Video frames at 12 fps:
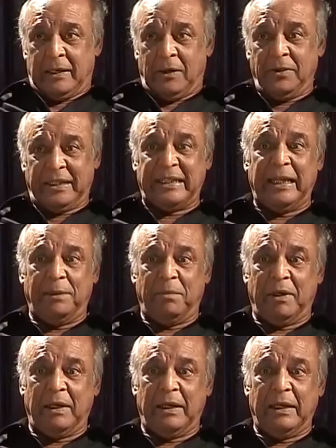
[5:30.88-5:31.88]
on the
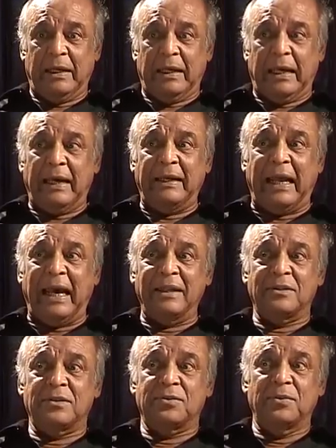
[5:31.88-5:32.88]
table. Mm -hmm. And
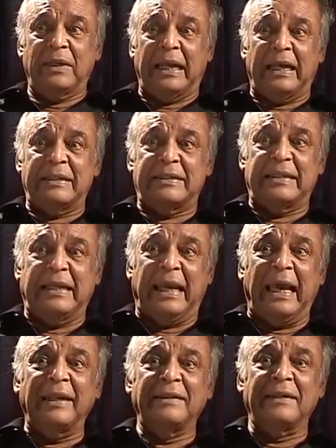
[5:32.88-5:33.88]
as soon as he
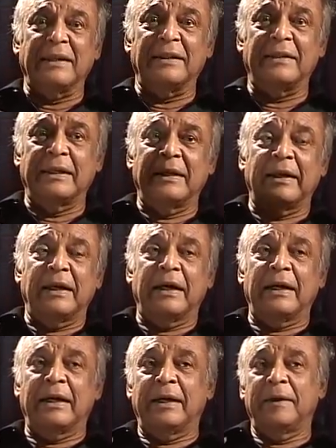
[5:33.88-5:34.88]
entered,
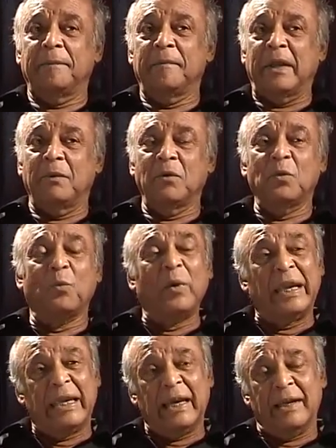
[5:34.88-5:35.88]
um, I would
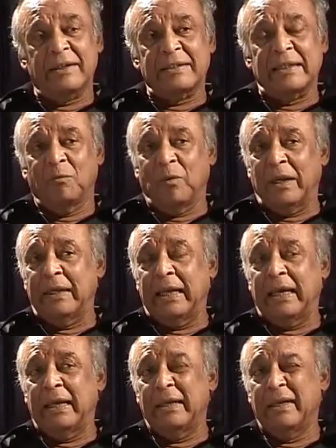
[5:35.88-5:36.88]
wink at someone,
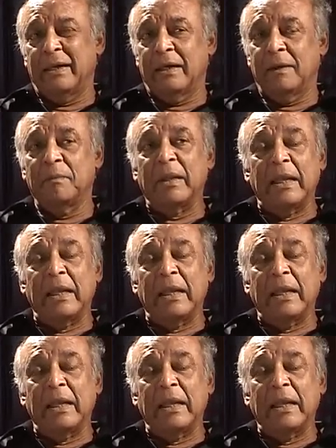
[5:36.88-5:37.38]
and, uh,